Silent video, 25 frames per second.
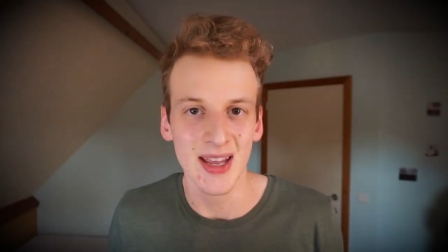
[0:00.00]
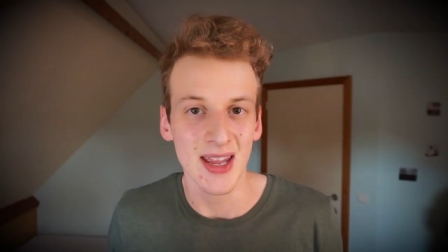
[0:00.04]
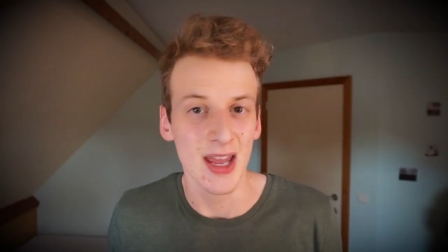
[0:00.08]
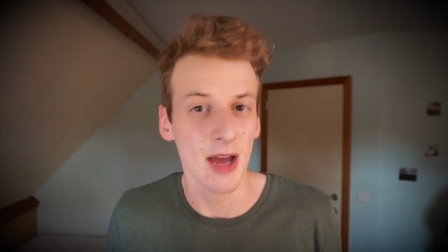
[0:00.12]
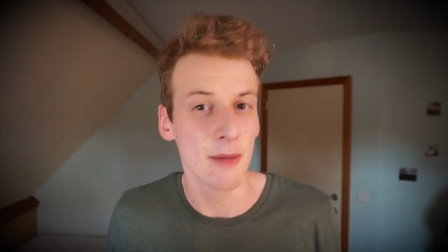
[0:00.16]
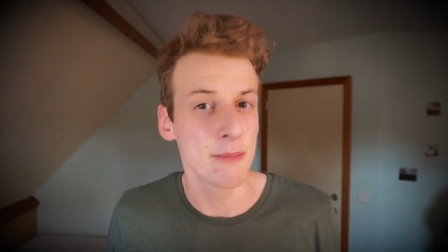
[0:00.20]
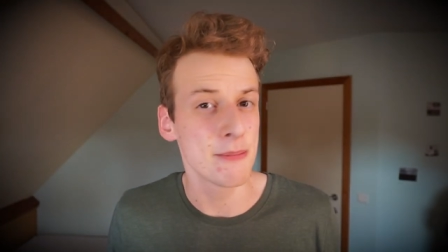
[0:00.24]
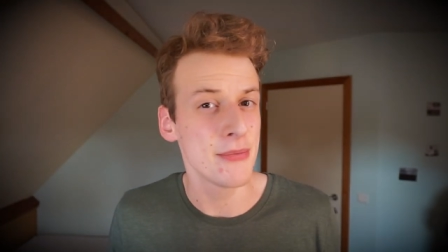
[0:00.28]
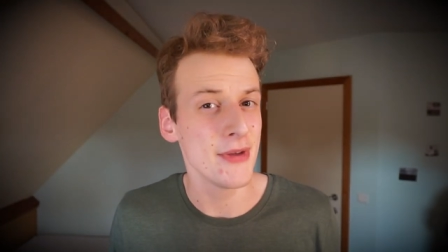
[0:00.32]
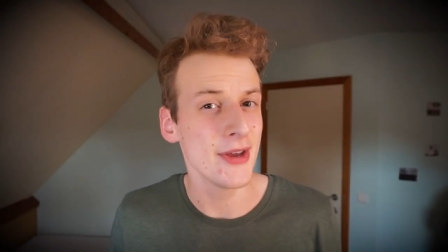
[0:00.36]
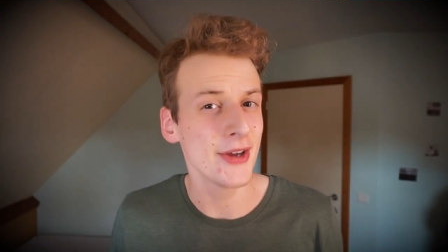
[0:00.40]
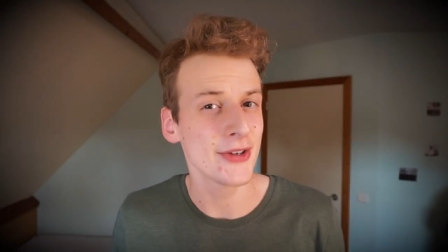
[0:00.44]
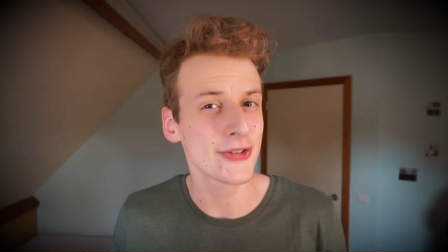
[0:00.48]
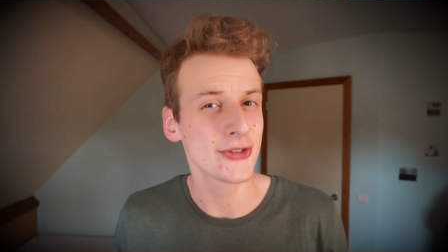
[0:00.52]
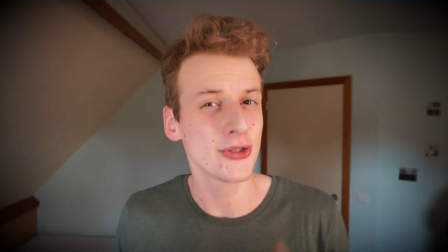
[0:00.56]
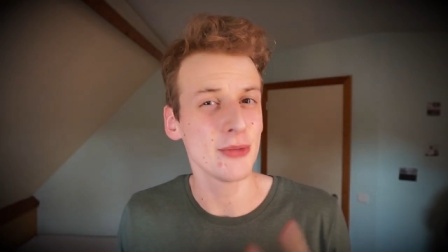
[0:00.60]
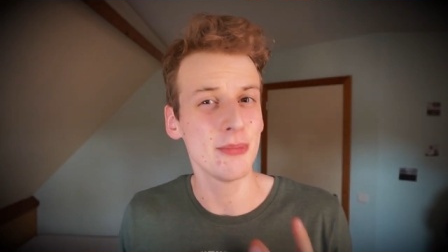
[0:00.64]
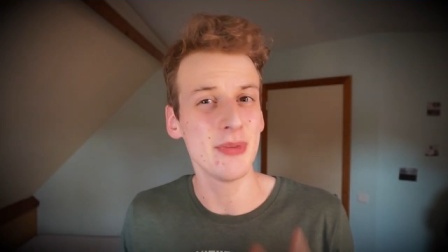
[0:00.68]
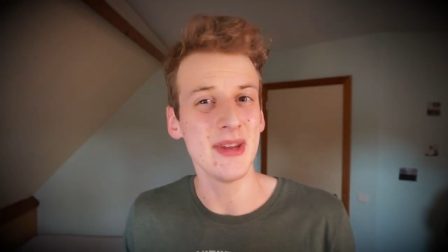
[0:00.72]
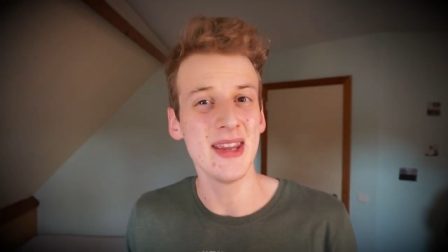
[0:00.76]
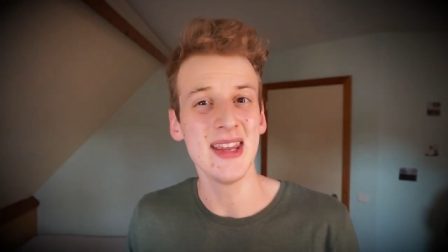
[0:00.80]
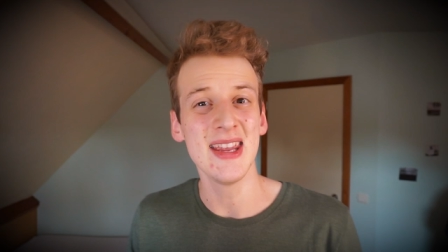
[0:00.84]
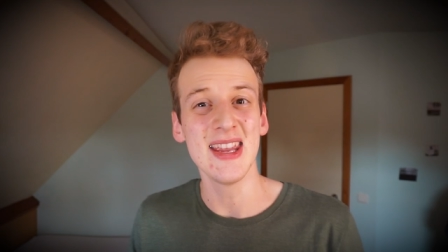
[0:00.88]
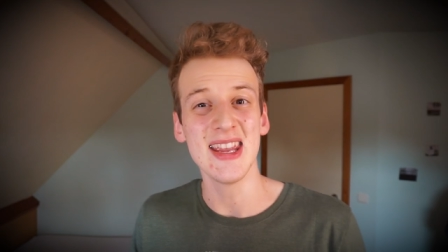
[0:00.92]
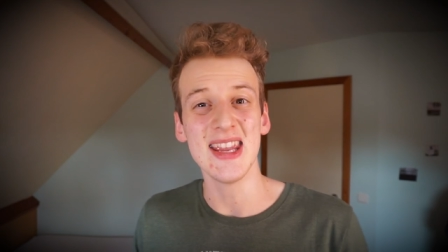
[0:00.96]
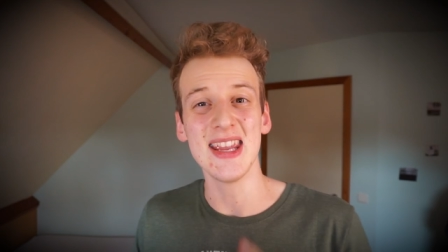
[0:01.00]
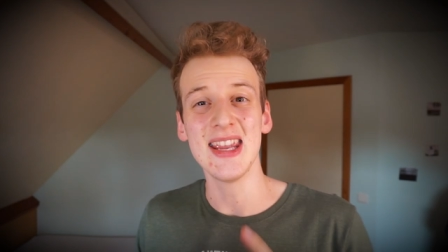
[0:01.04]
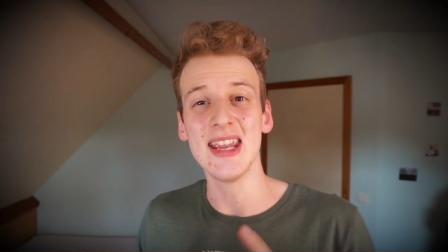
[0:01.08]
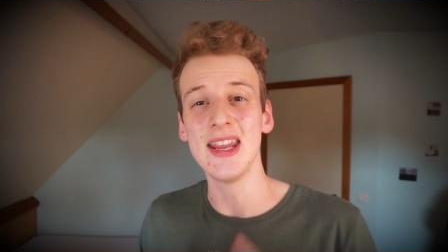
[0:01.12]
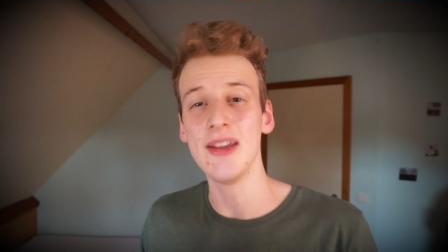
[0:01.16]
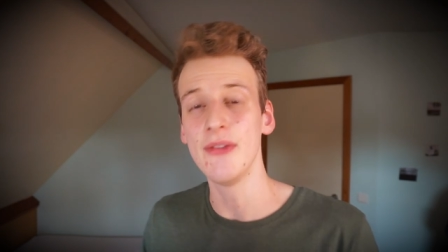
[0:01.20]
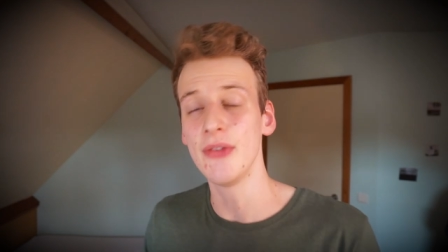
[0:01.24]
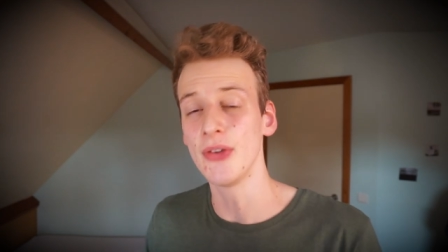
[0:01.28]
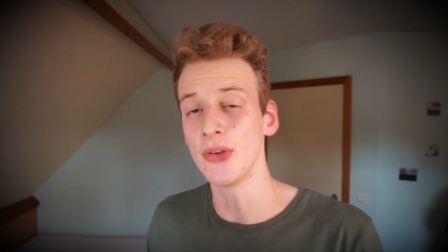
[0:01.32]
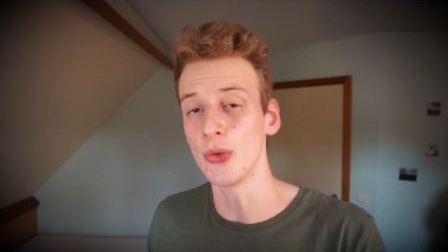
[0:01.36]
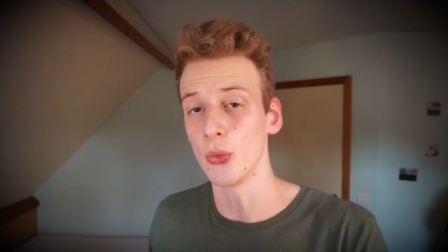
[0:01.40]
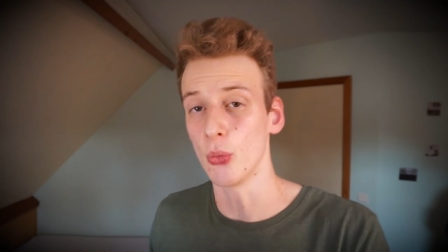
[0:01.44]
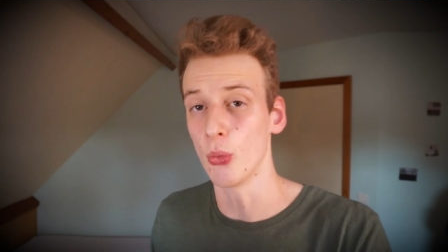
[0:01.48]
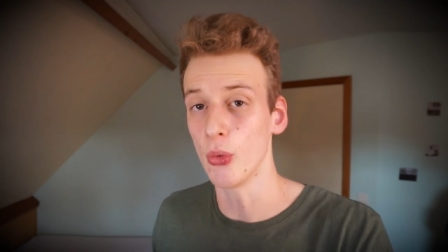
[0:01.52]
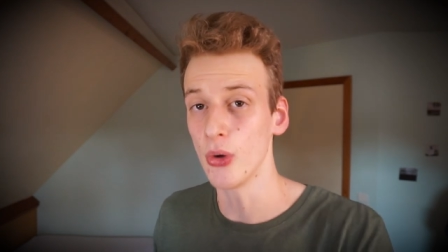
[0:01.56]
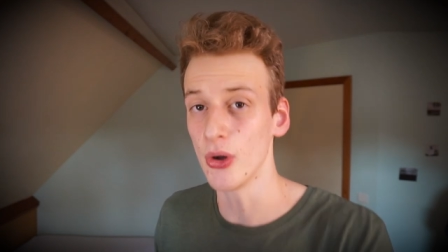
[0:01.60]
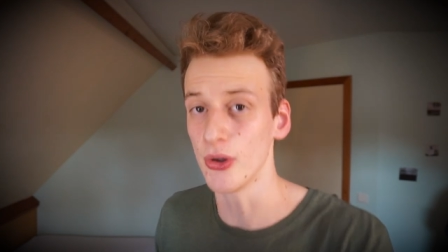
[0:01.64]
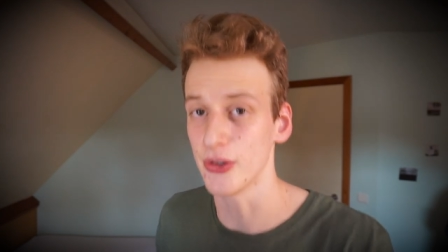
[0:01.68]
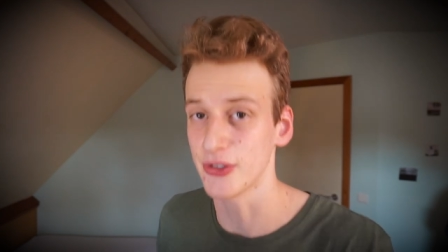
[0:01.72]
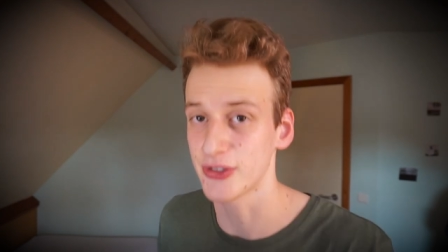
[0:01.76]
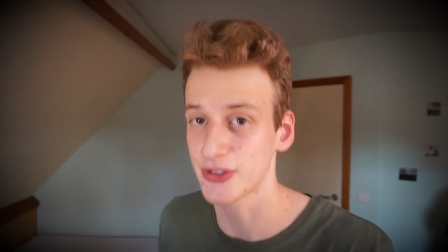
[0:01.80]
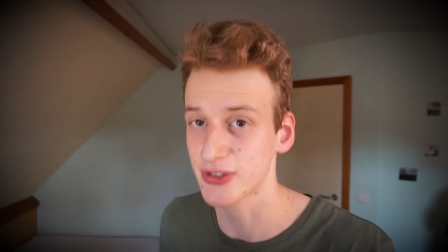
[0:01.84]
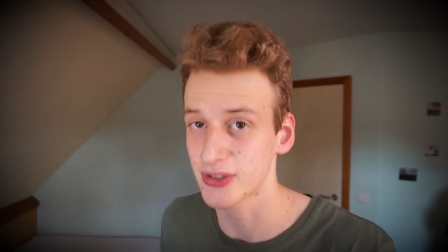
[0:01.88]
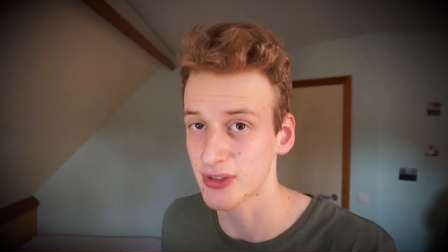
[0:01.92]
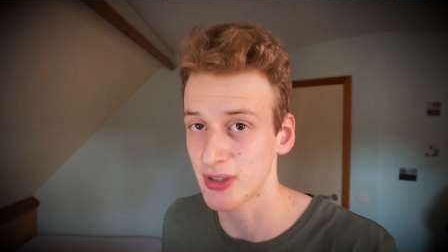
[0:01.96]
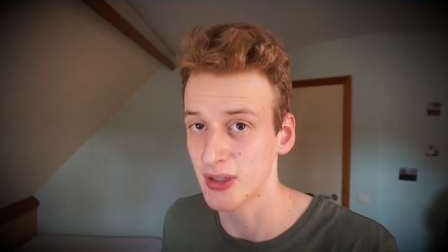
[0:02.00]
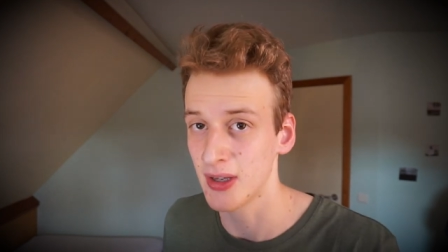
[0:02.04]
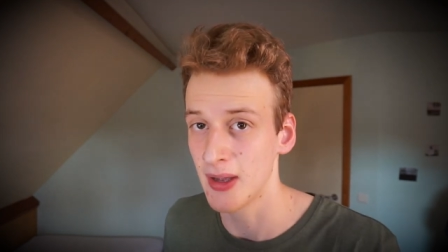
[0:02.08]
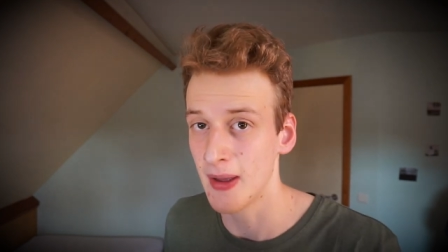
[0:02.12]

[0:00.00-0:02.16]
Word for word: appears to be even worse,